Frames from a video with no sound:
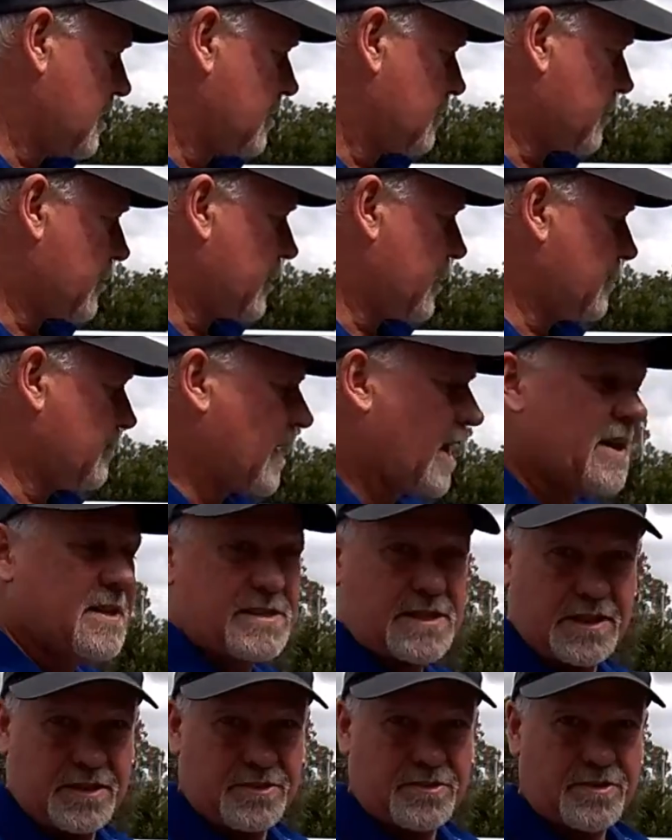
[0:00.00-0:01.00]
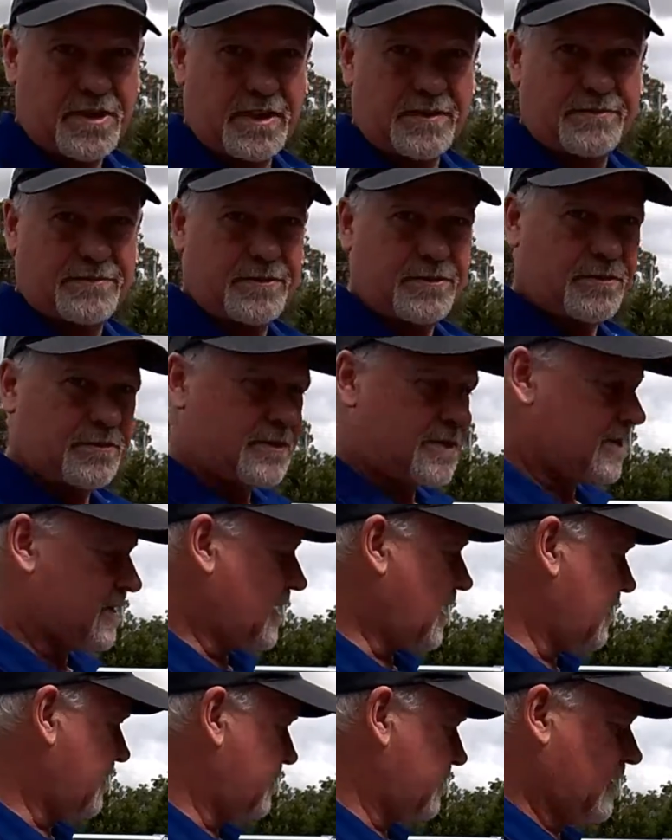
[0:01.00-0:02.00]
pretty basic, straightforward
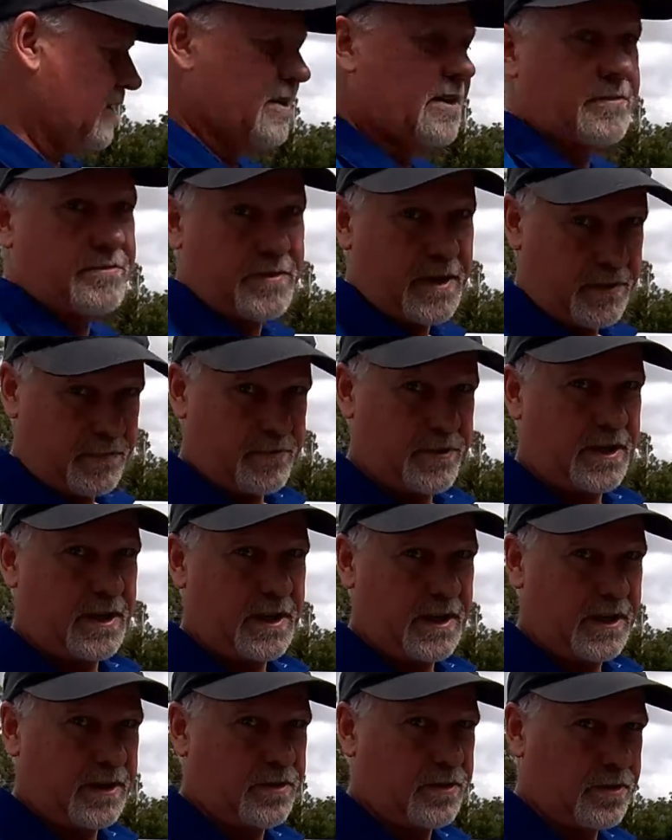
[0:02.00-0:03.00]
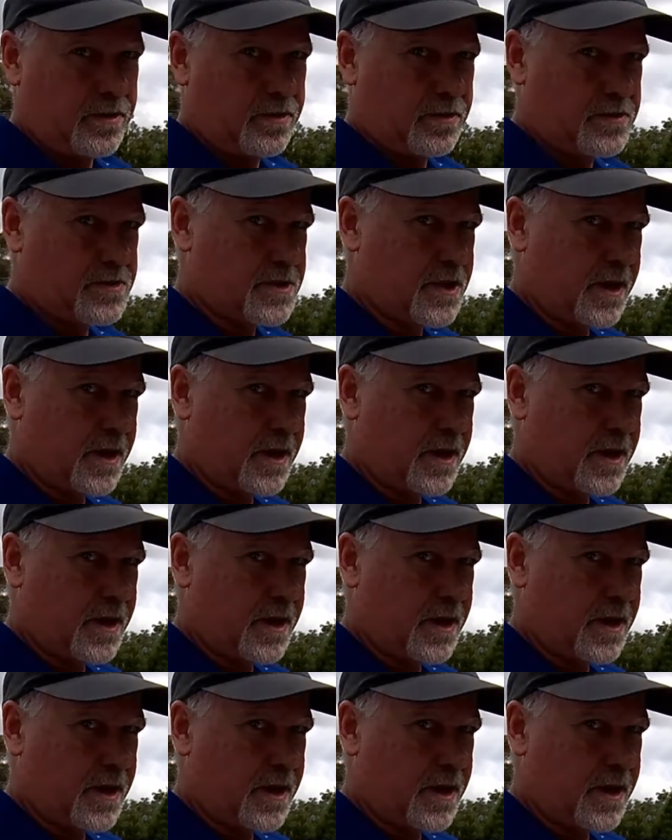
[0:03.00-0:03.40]
stuff, but really good also.